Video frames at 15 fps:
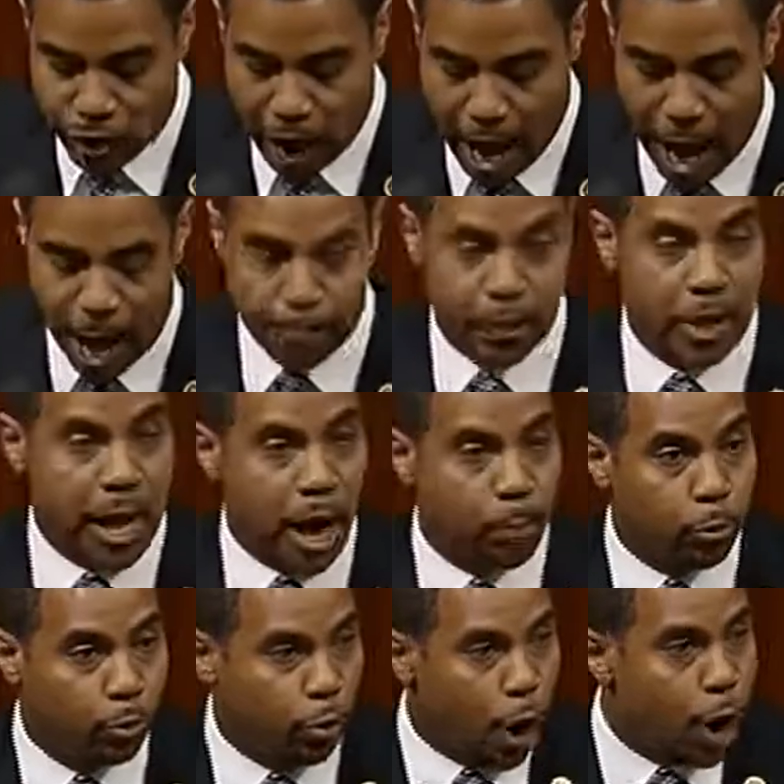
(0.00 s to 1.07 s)
jobs to
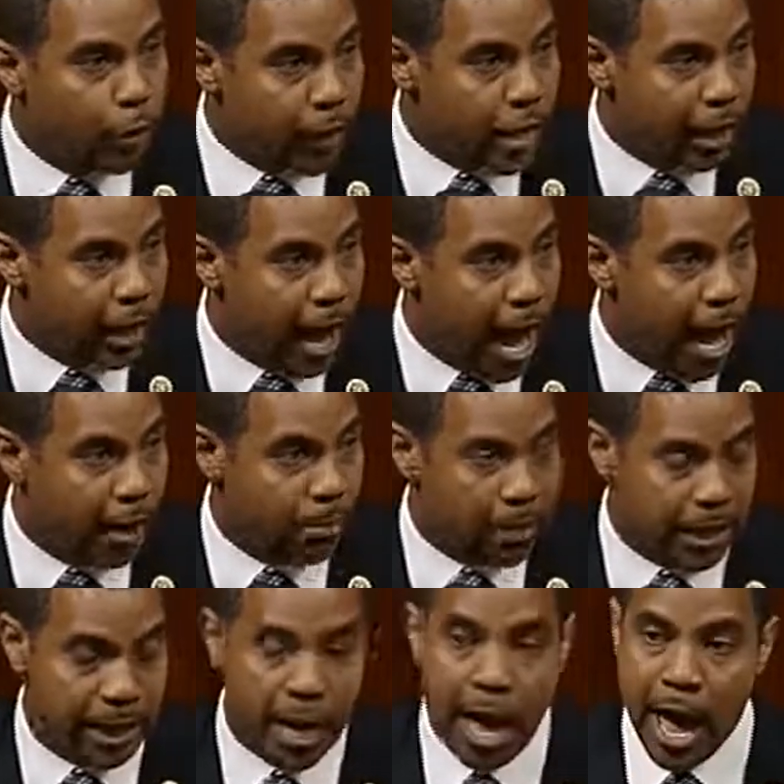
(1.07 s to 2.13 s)
help grow the
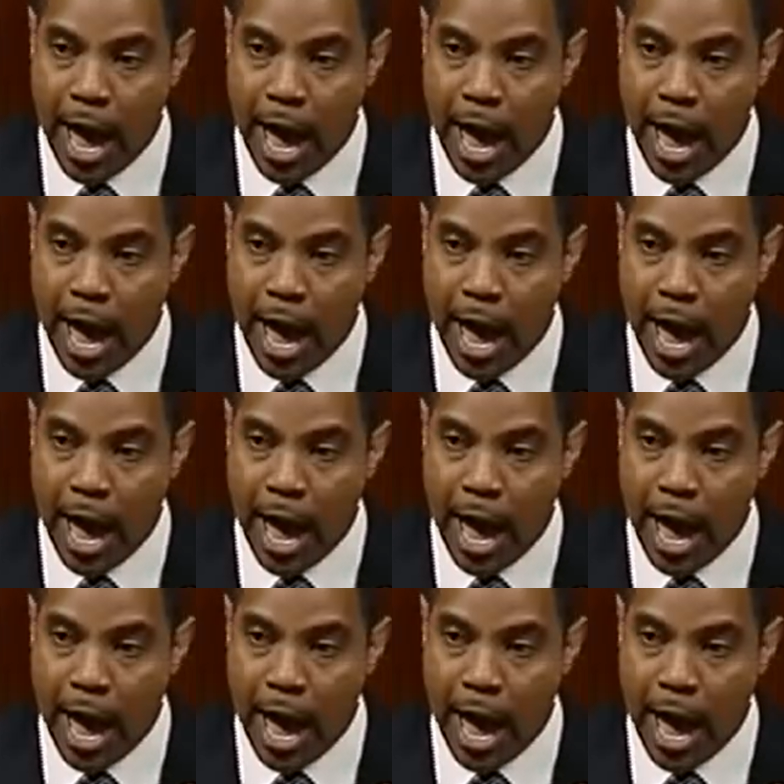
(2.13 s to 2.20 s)
economy